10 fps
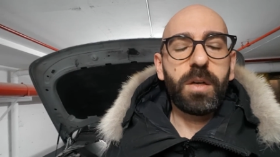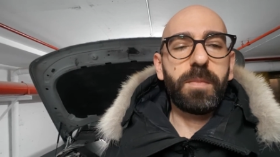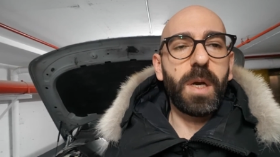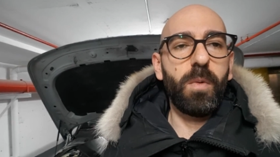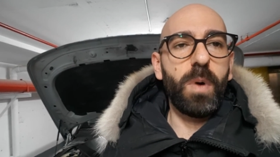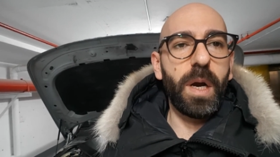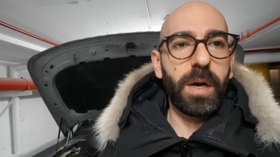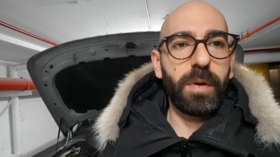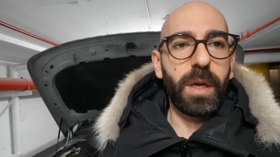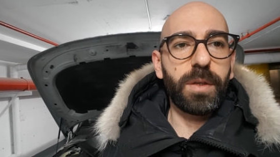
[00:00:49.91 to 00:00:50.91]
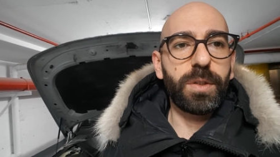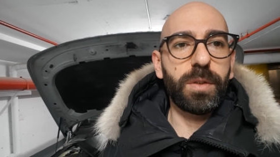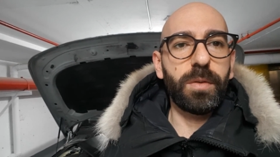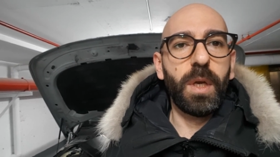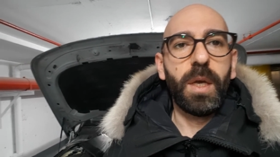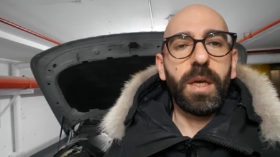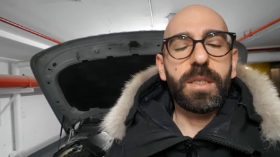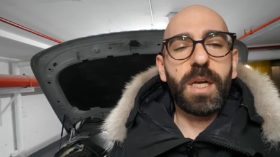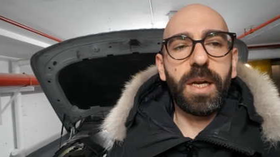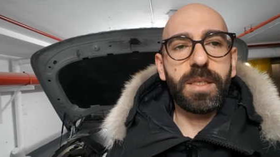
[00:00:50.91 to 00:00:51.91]
Could be a wiring issue.
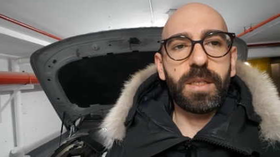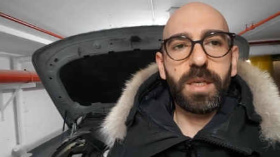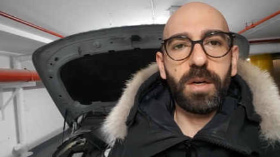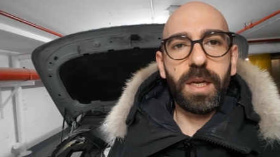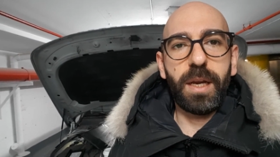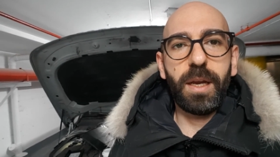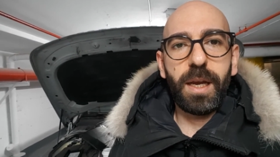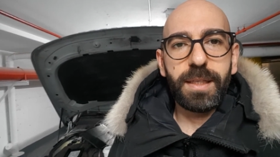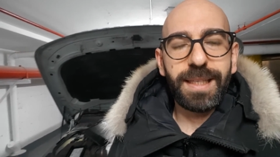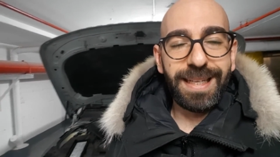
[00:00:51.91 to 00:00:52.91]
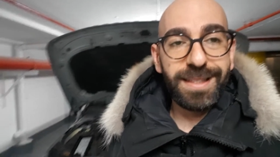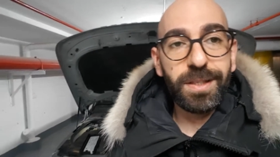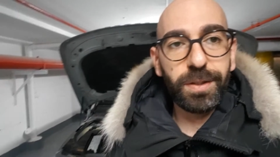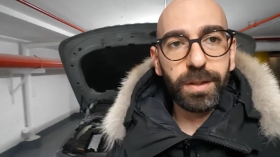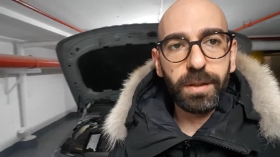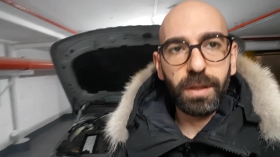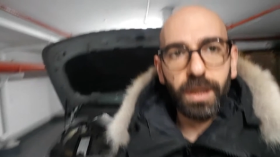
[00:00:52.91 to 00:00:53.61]
It's not necessarily a sensor